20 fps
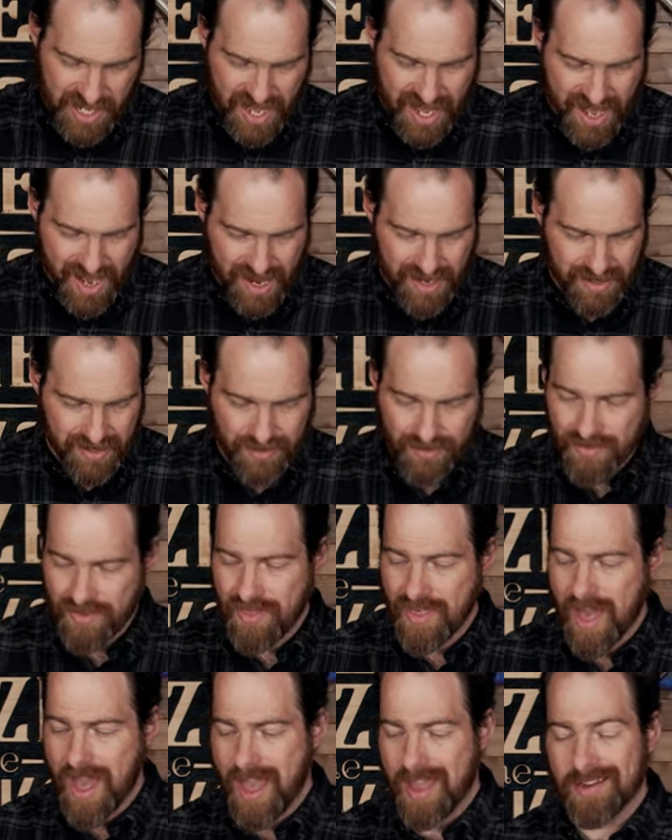at
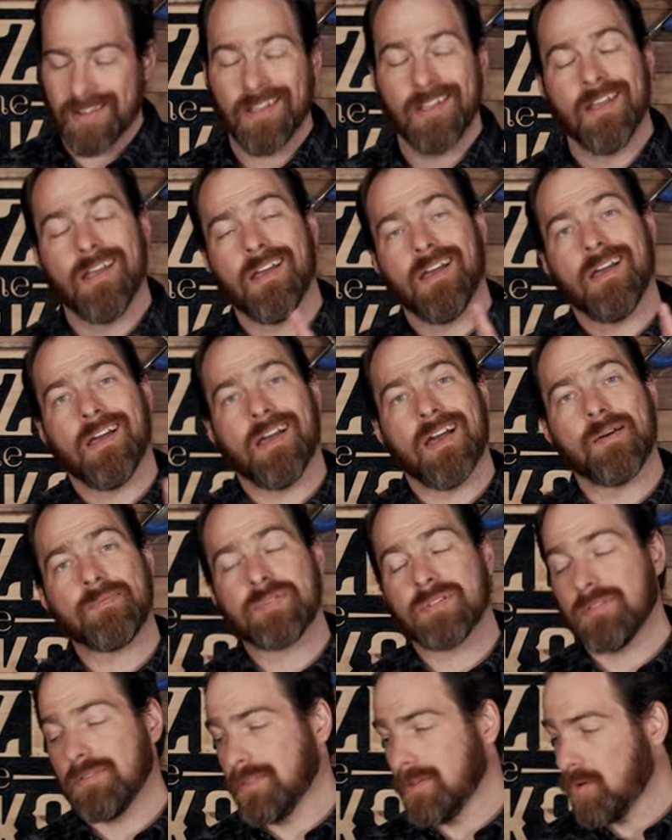that.
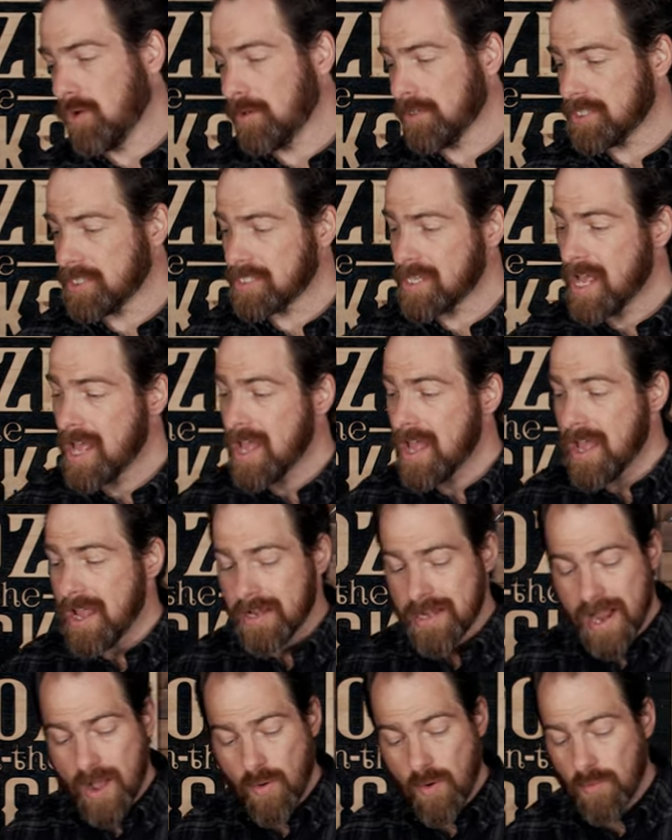Absolutely gorgeous.
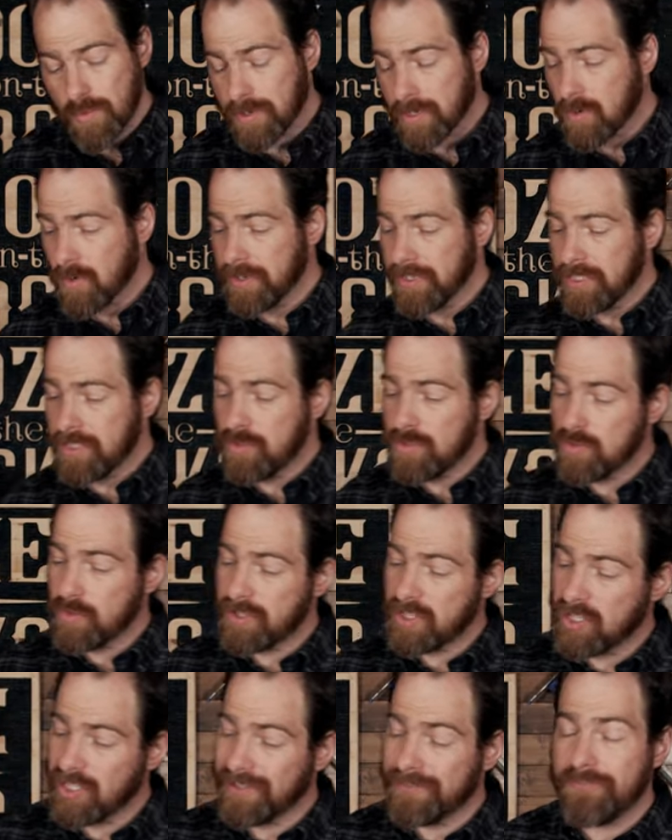Now what we're going to do is
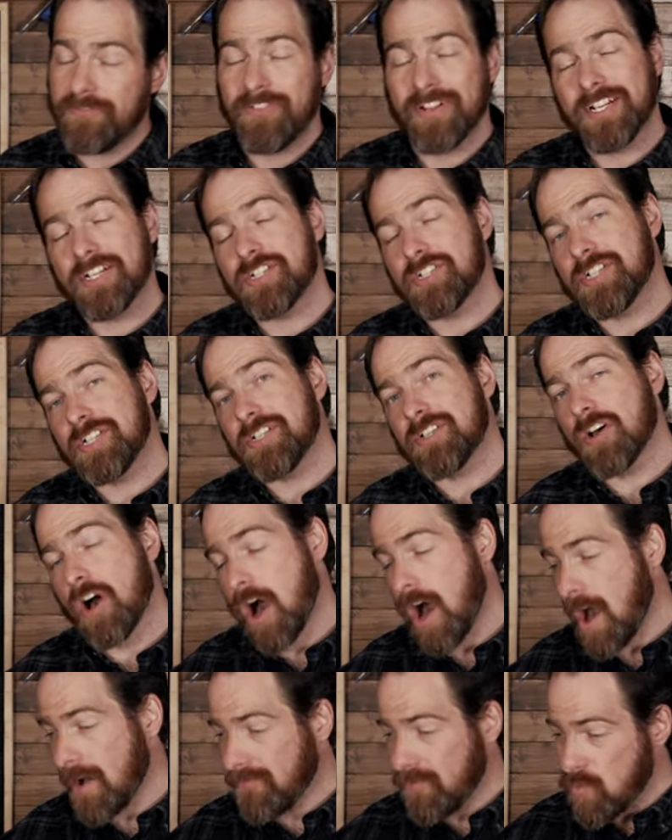we're going to finish this
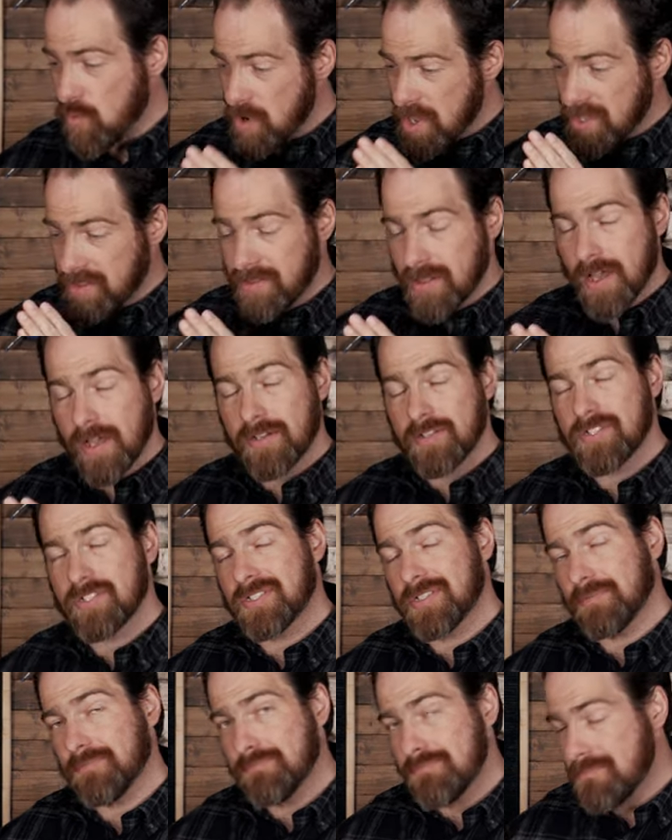off with
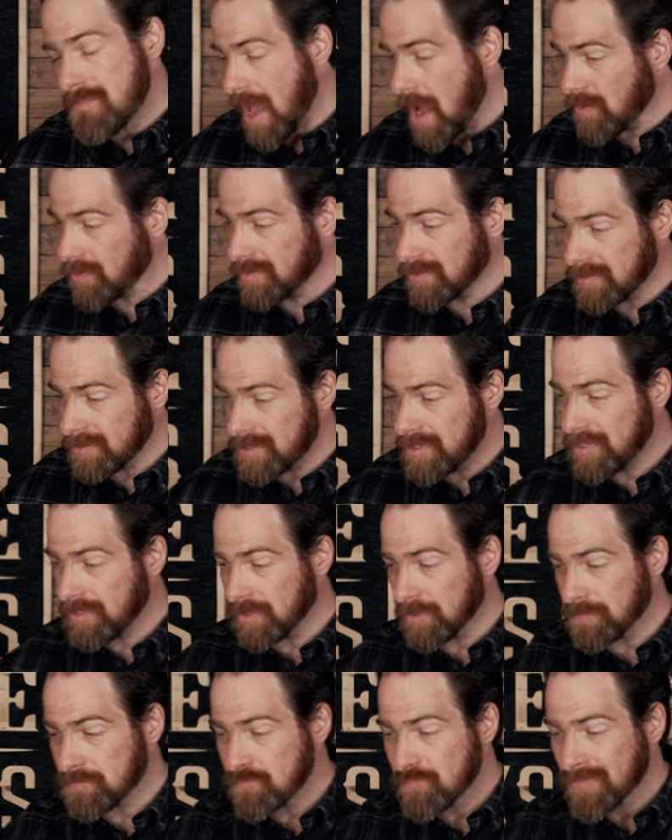some Mountain
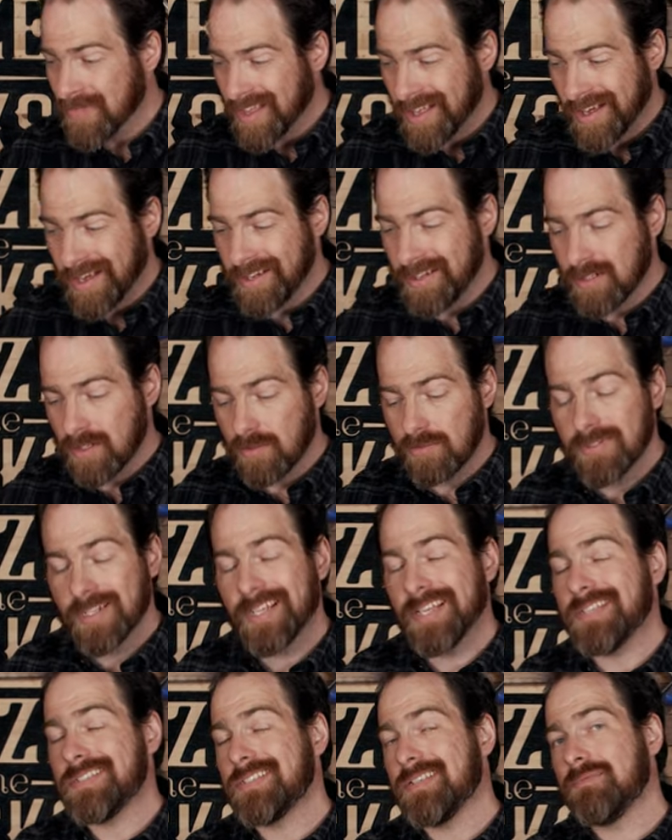Dew. I know
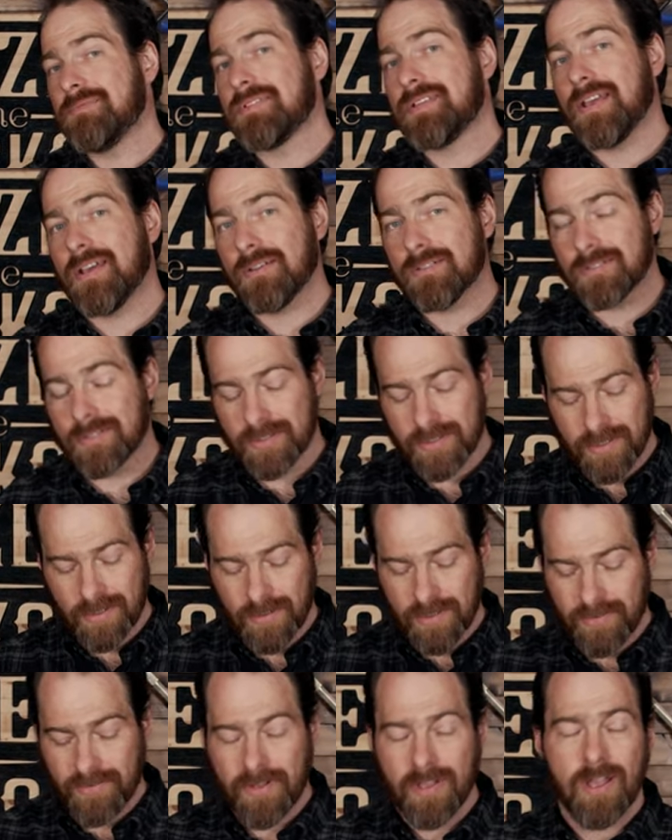it seems
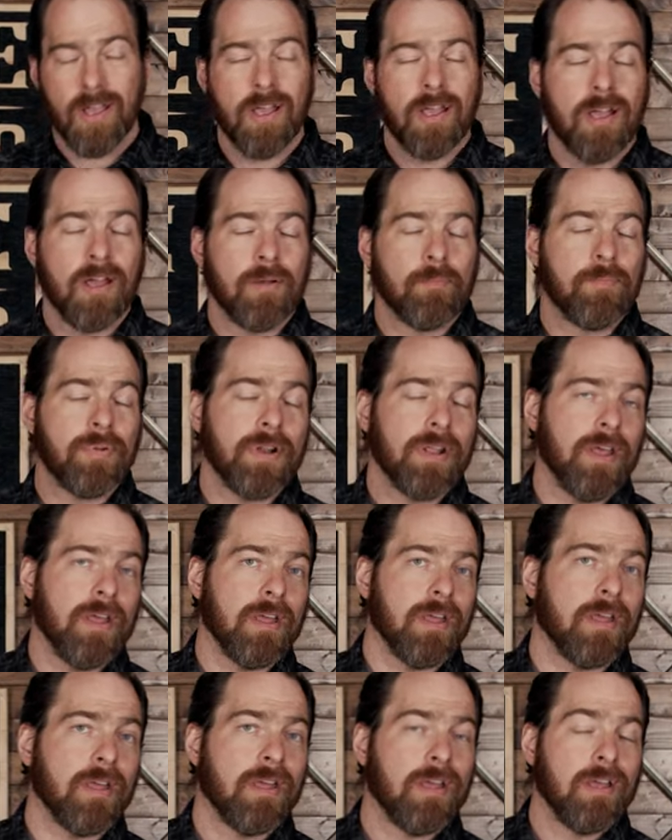counterintuitive, but hey,
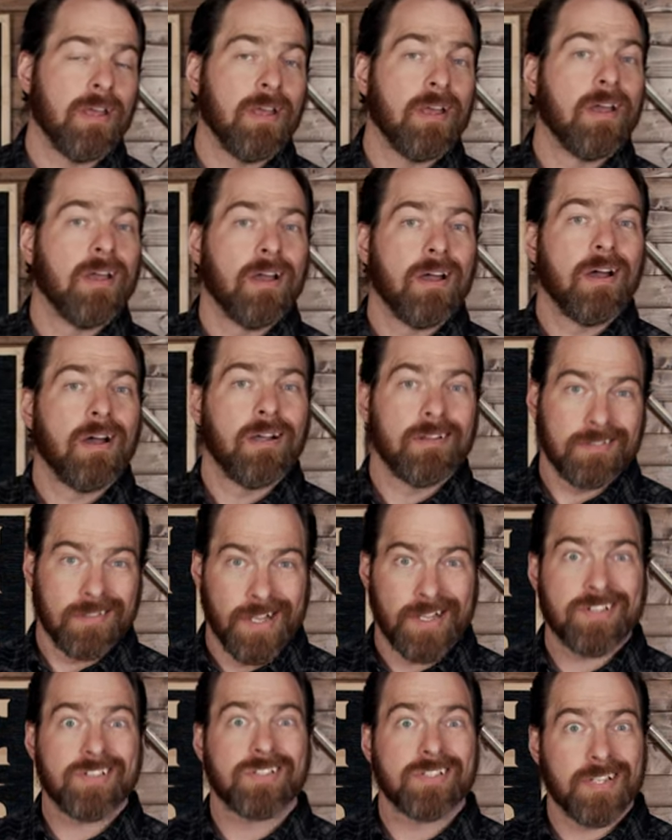
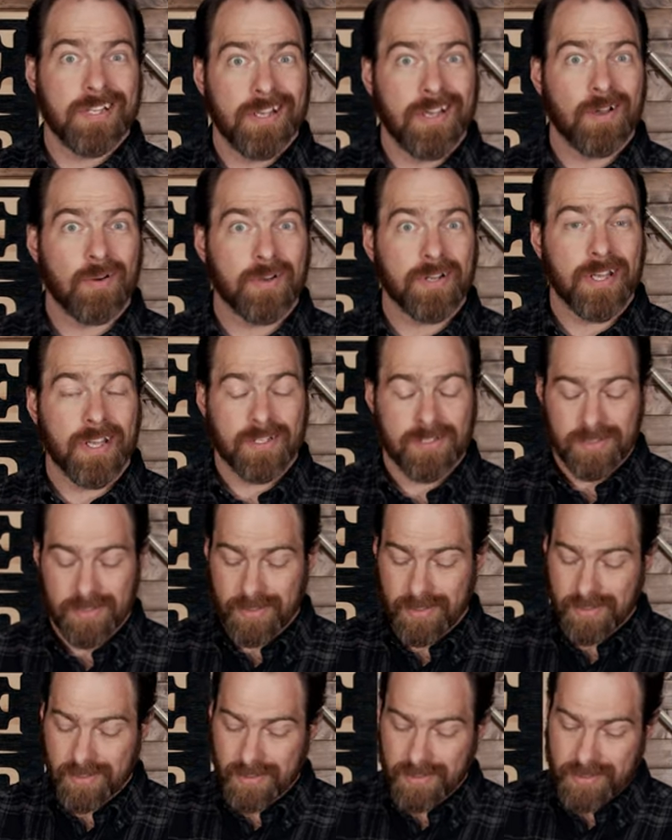let's see how it actually
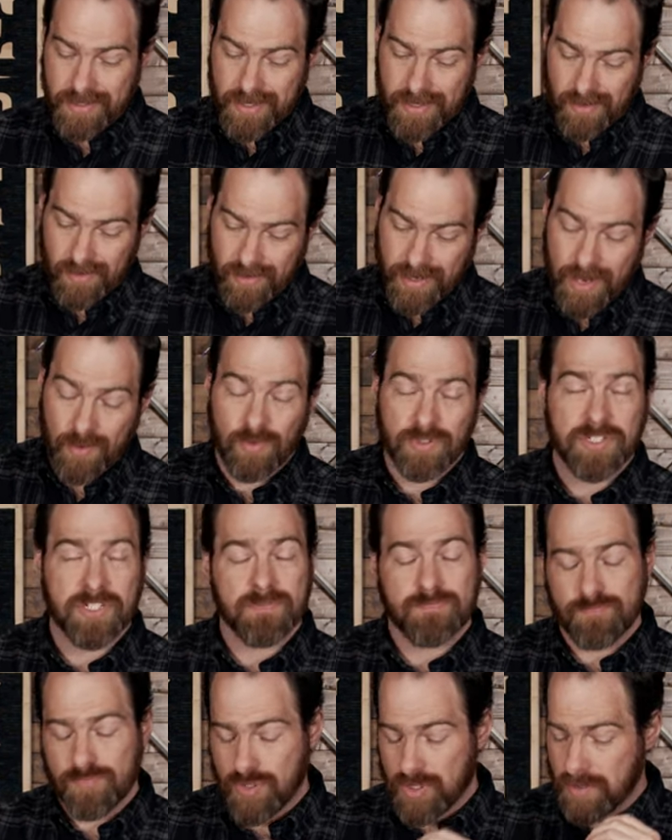turns out. And we'll
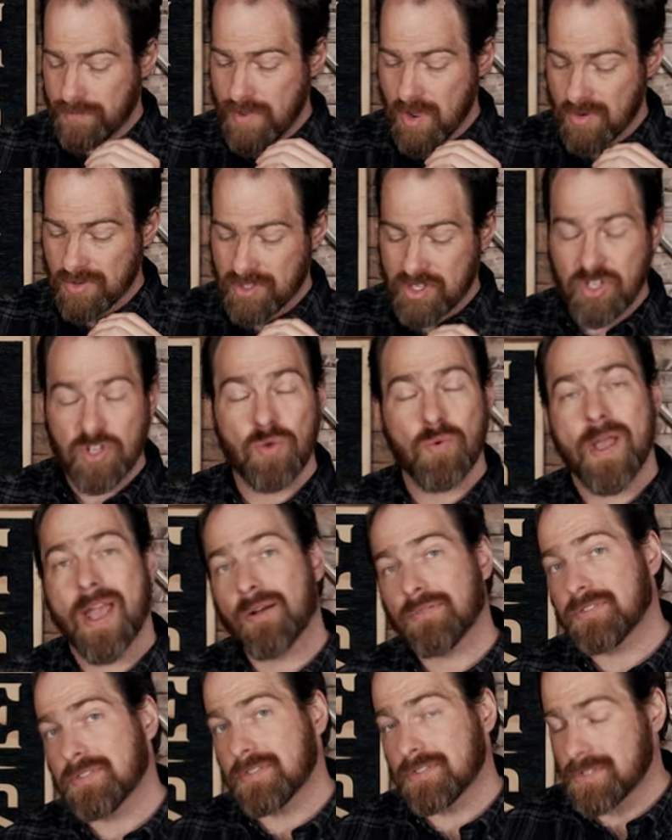just put about 2
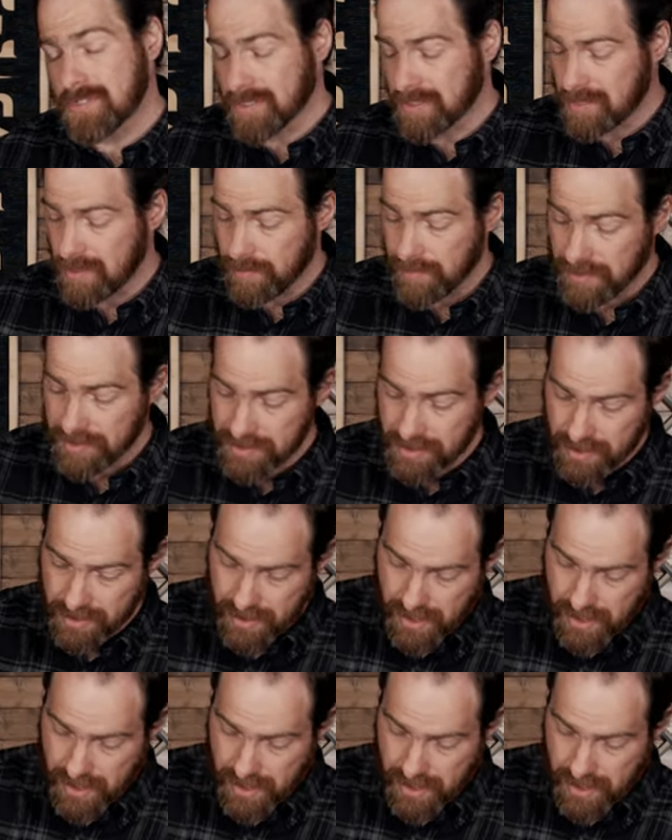ounces or 60 mils on